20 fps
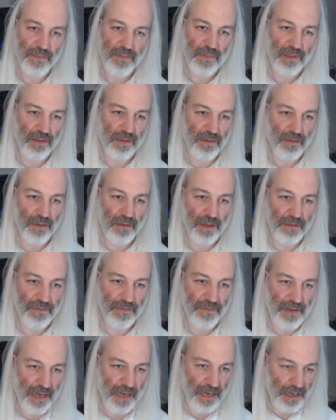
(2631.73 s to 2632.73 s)
So if
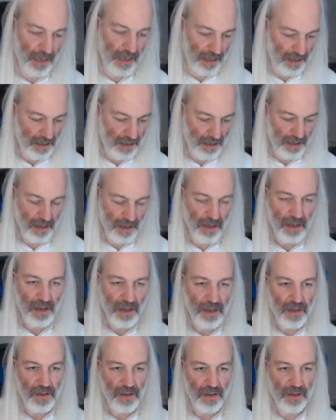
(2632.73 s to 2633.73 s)
I
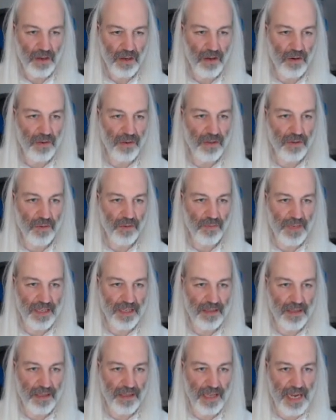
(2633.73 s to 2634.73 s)
go into my
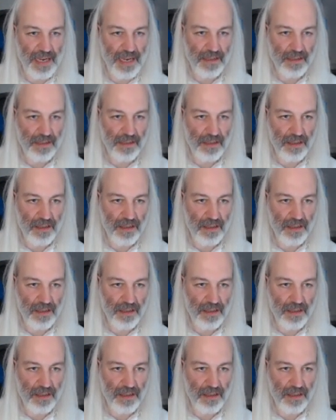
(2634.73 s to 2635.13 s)
stat